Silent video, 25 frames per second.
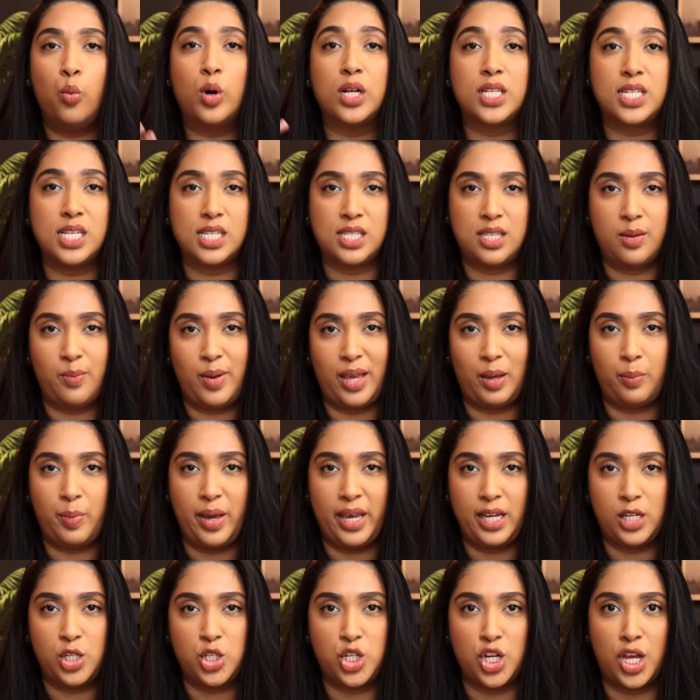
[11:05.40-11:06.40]
what is the big
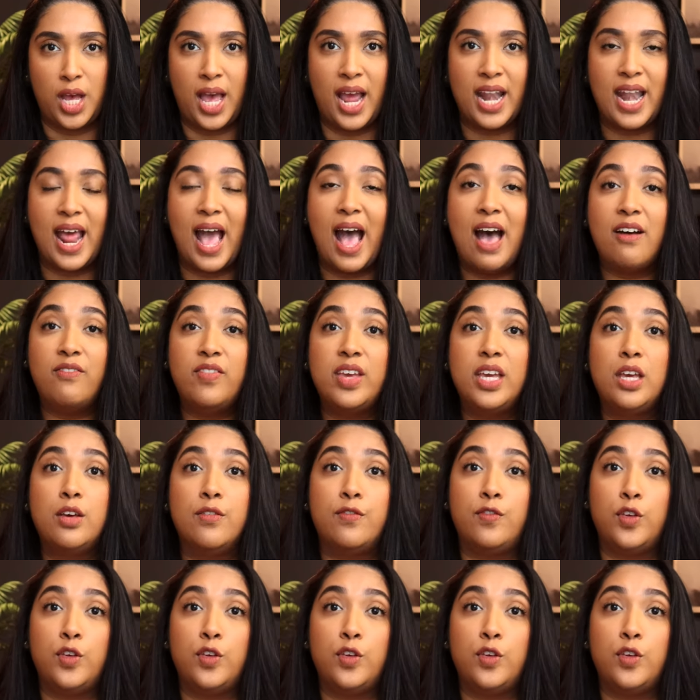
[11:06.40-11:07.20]
picture. And having a